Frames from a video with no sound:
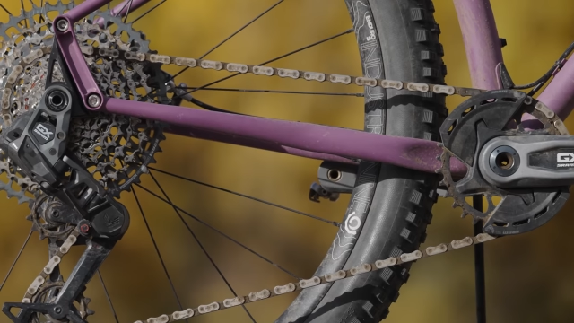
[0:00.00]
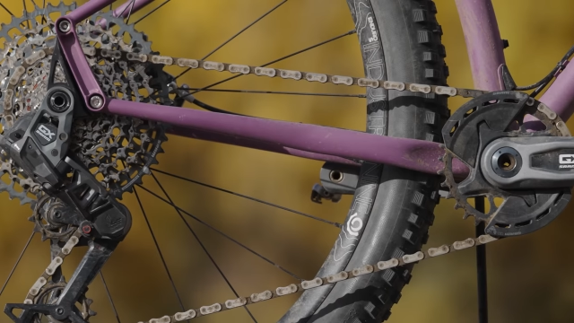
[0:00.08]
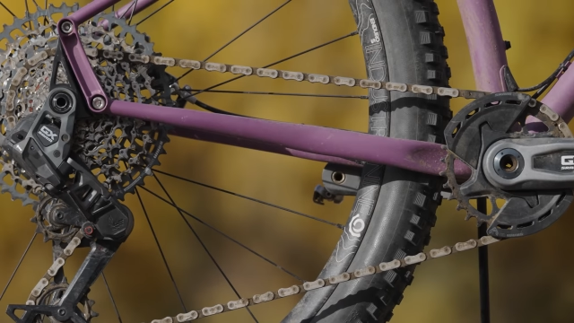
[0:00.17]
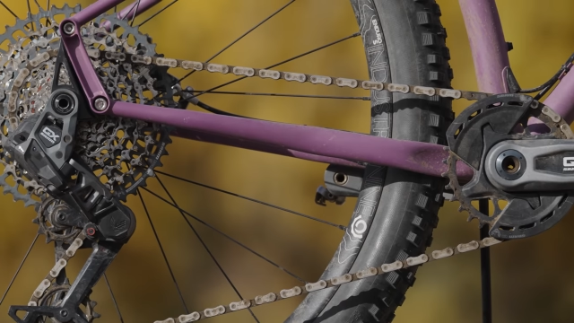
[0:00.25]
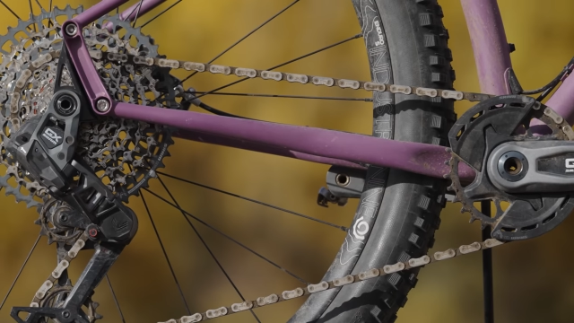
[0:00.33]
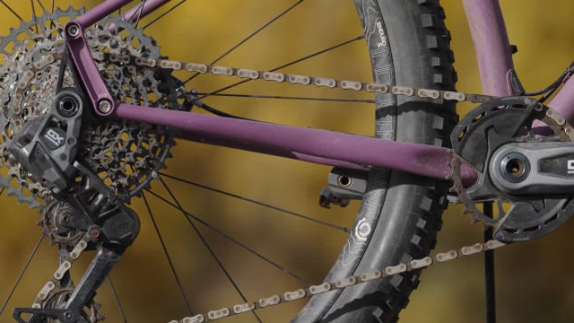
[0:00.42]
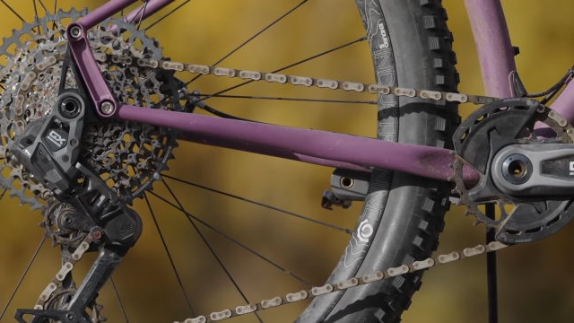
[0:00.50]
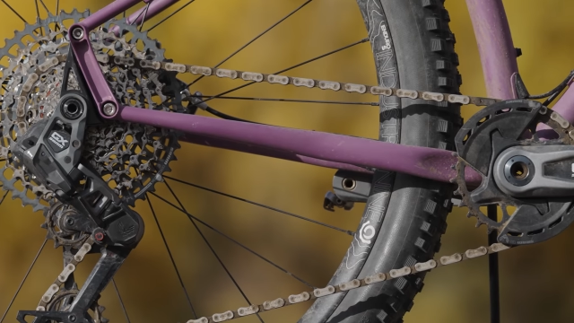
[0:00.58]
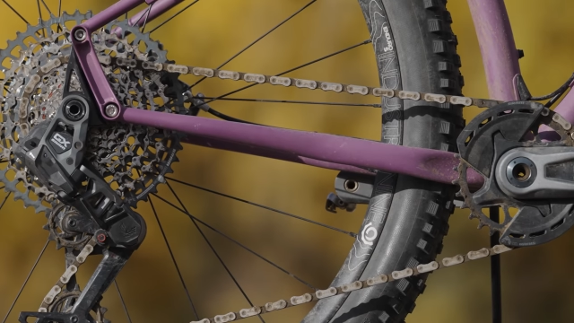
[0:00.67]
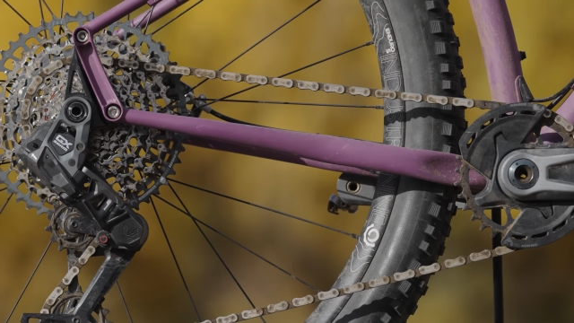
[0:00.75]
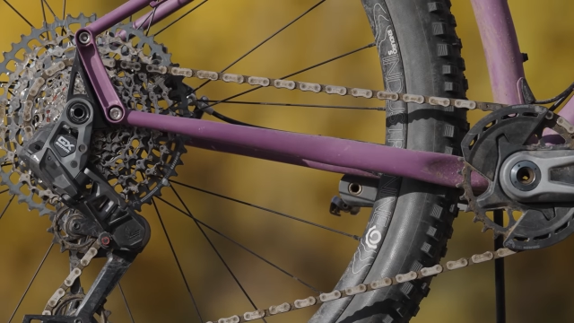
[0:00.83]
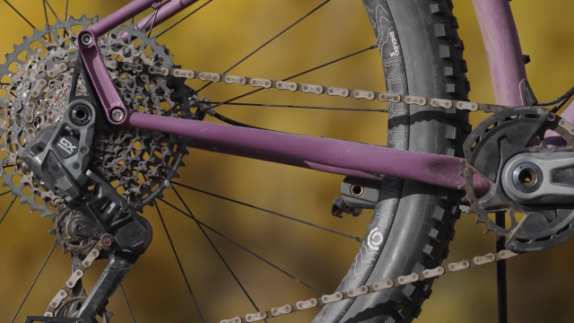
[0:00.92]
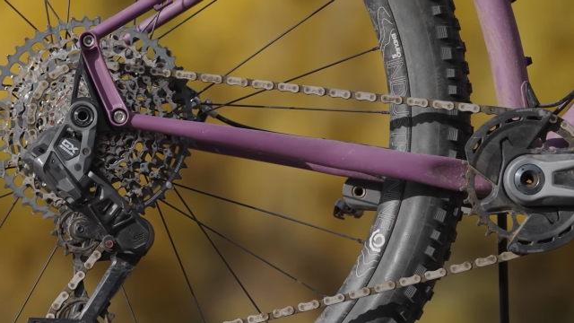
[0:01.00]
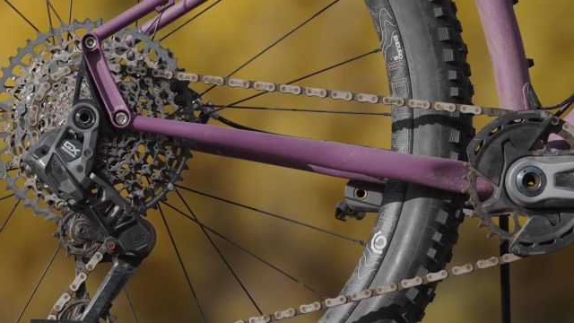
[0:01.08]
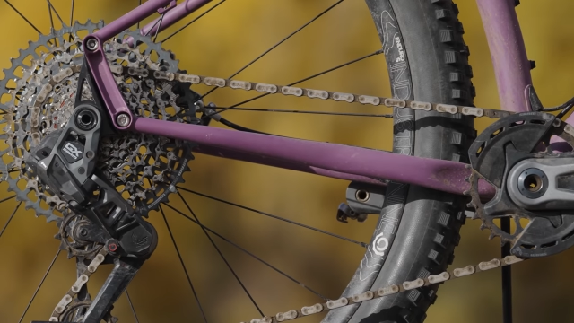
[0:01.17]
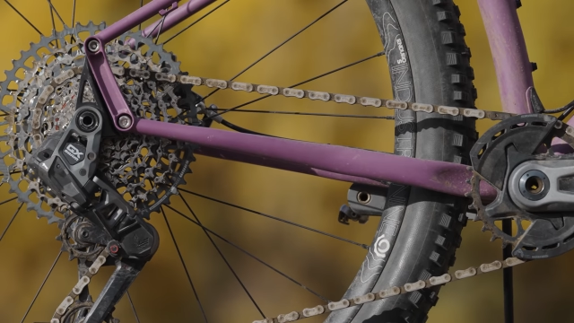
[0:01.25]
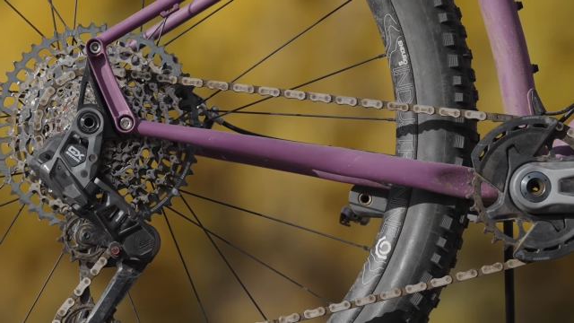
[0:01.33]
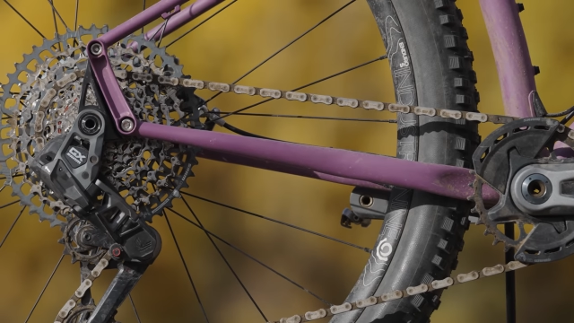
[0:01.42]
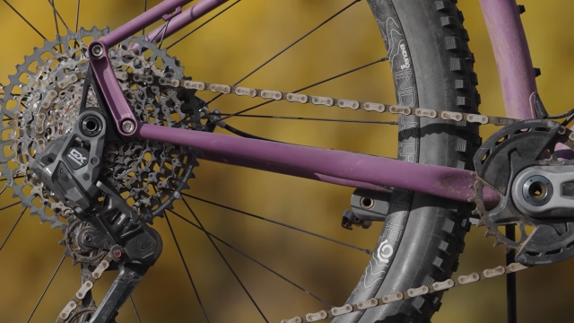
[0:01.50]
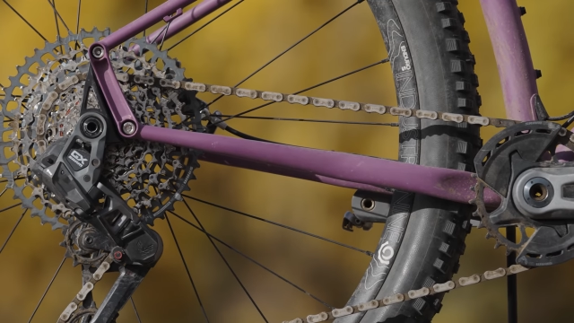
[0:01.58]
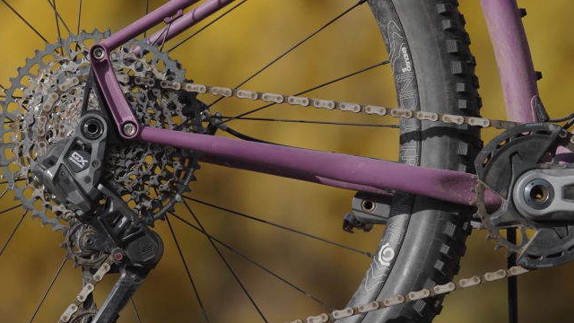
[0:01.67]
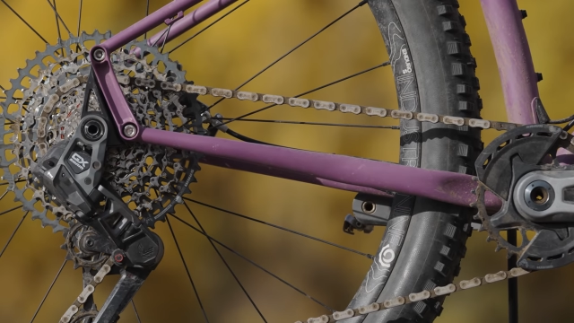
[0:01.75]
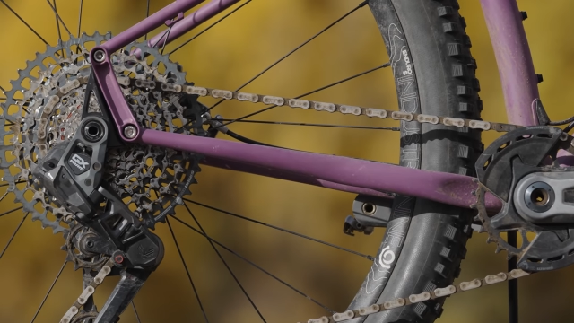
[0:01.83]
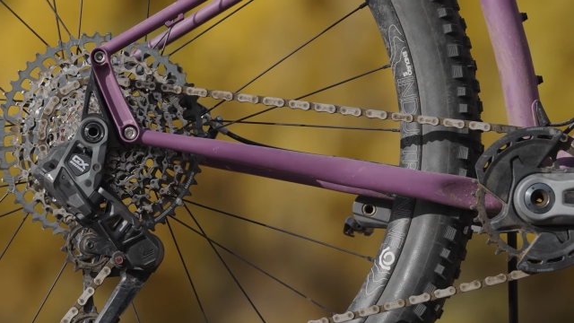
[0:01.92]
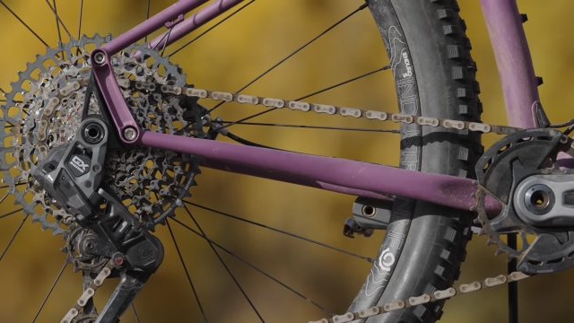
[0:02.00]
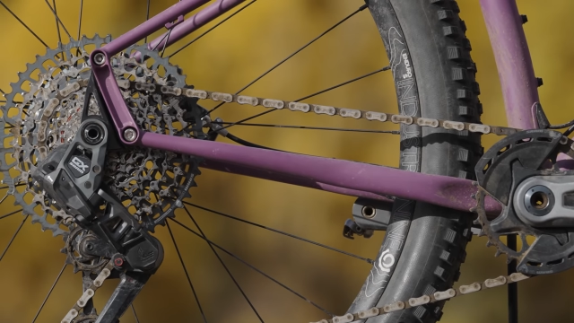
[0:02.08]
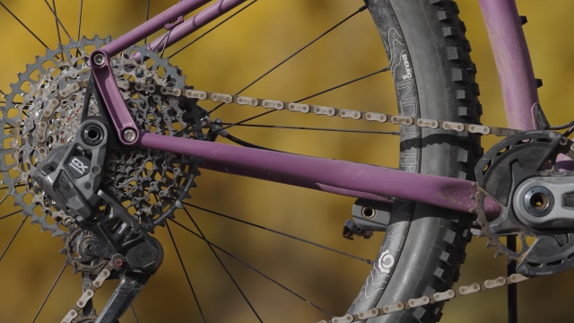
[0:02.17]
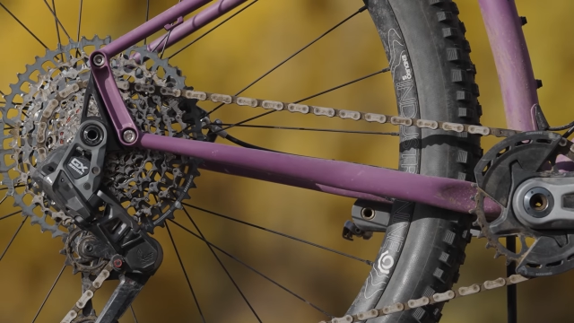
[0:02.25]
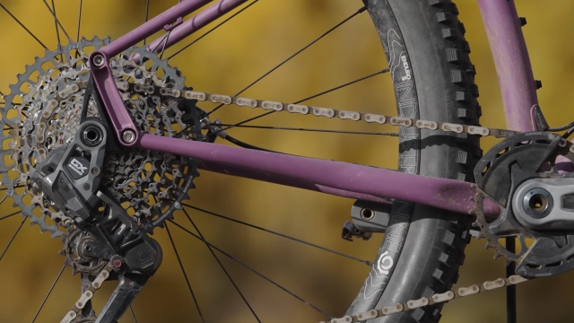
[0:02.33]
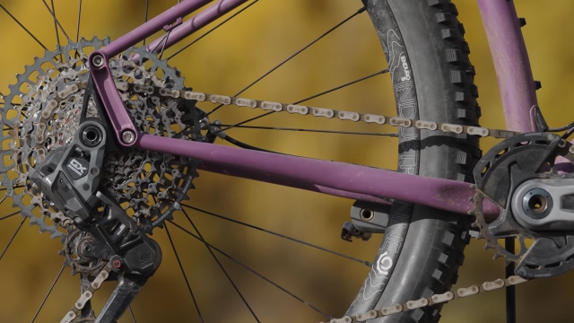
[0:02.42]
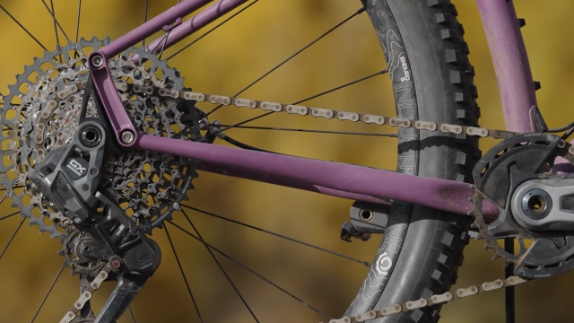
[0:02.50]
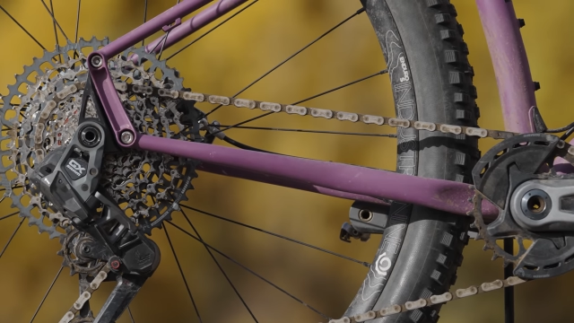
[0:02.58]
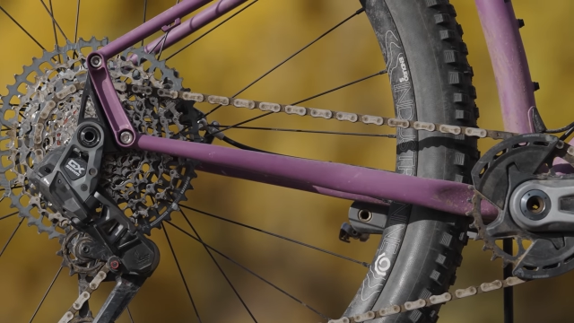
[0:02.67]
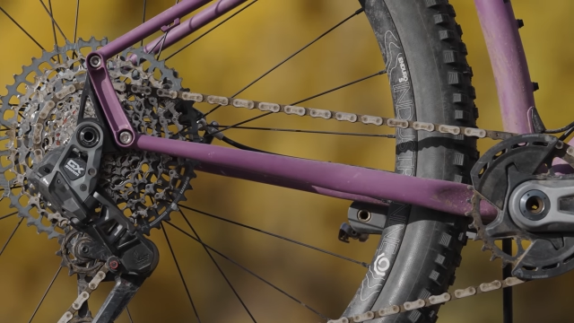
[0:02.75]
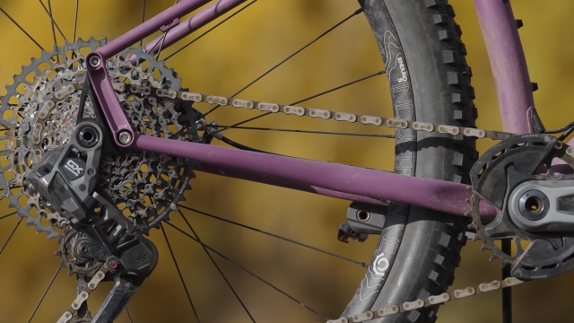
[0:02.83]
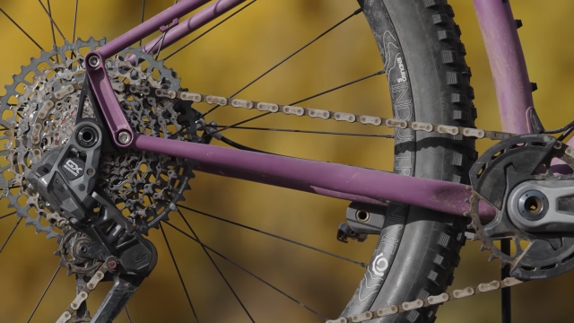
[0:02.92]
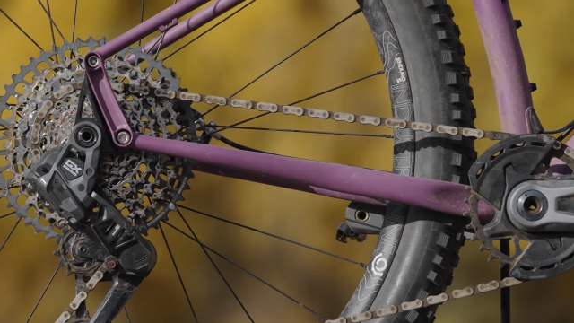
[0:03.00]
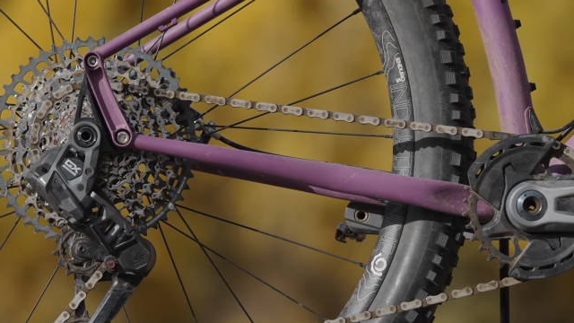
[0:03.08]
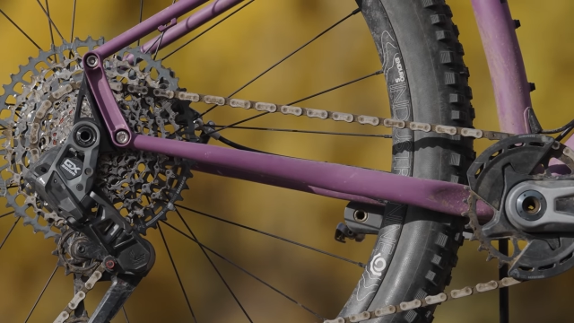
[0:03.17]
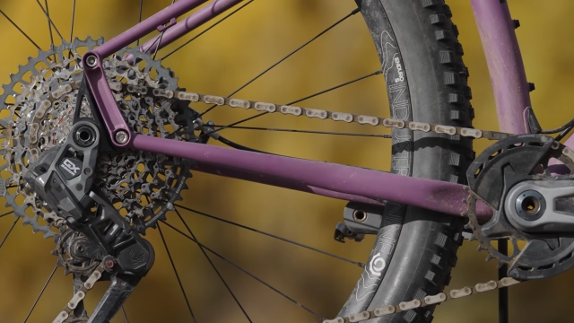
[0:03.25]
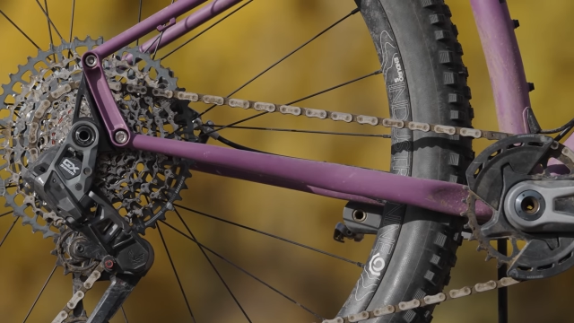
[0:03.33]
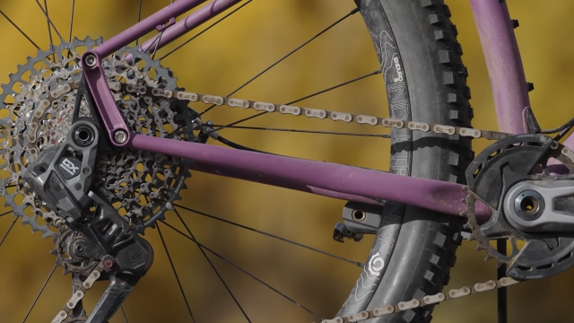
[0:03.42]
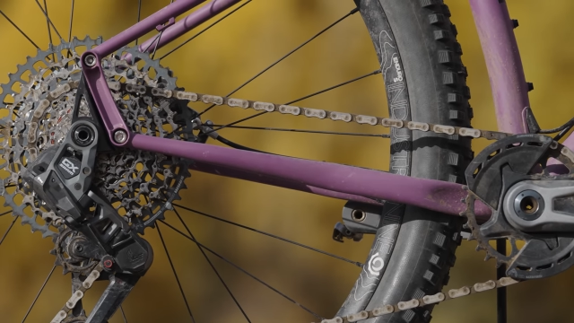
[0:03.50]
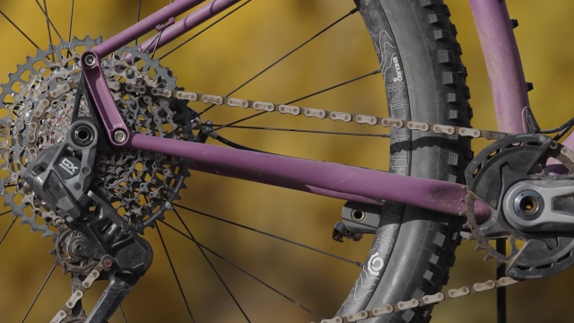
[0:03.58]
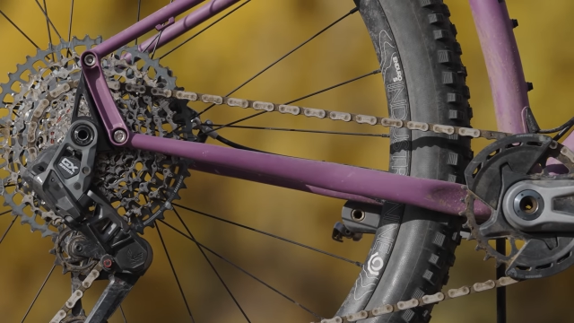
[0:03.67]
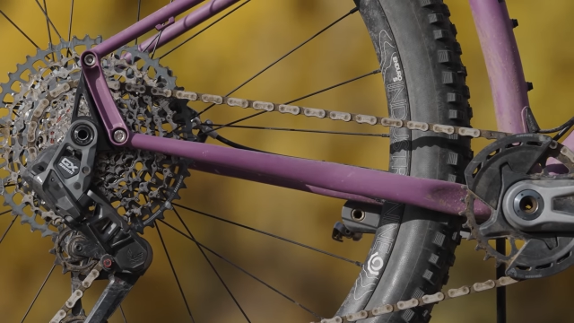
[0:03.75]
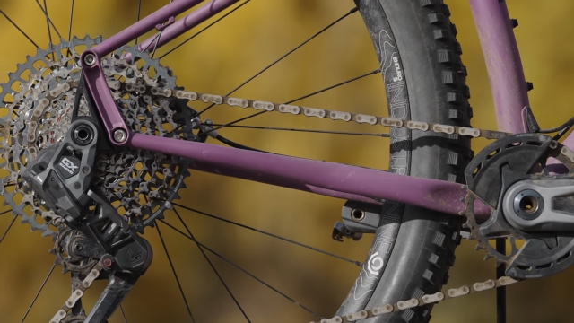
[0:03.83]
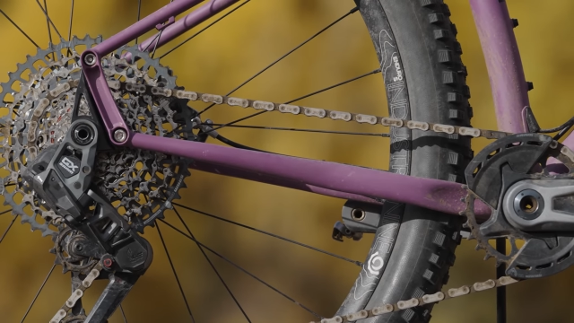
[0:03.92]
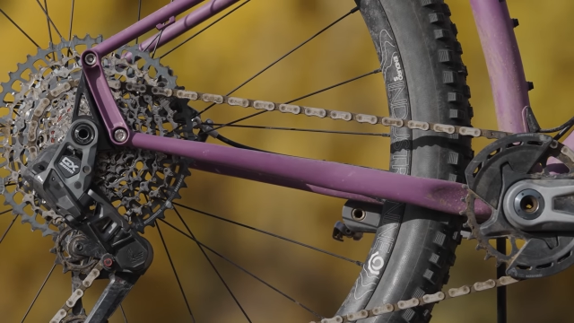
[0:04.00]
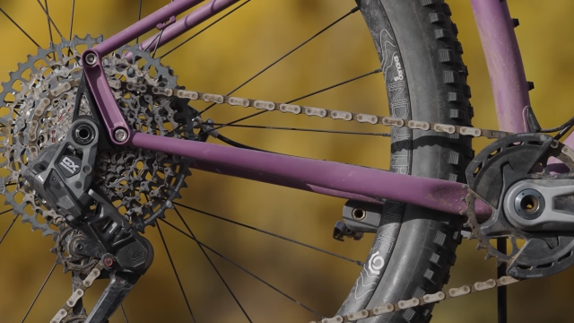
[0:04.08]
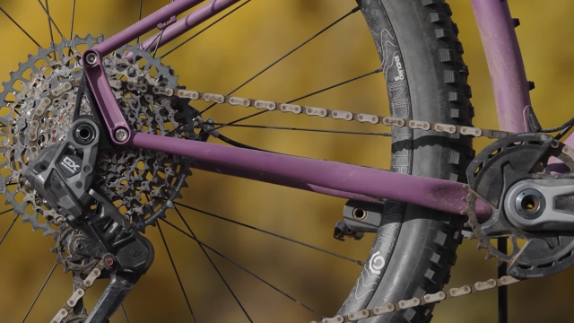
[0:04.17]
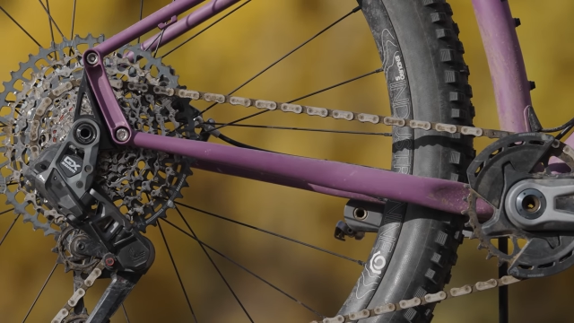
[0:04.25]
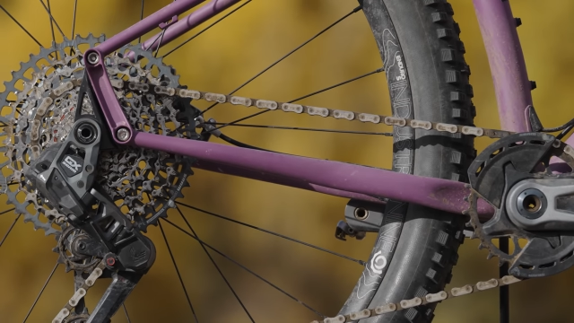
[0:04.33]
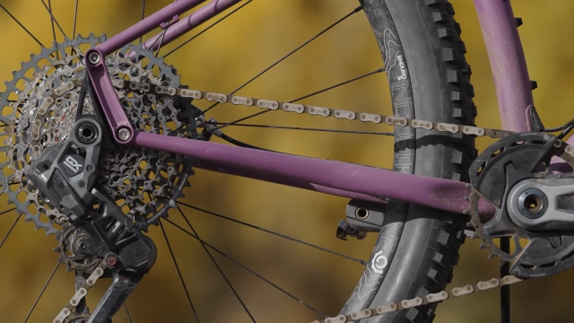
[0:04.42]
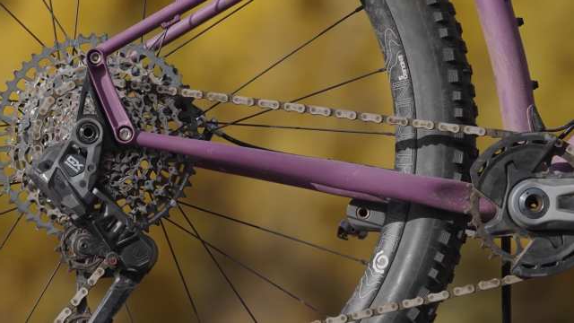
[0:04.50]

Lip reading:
(no speaker visible)